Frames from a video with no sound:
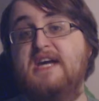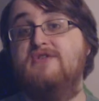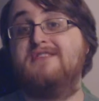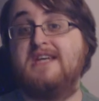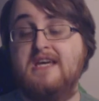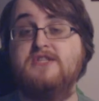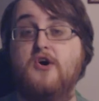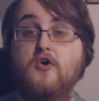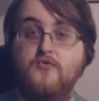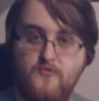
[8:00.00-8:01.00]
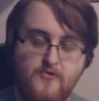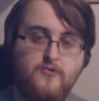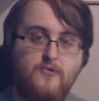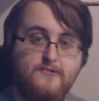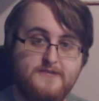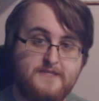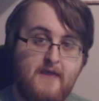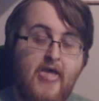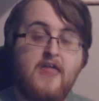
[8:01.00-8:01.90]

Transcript: day using his own rules.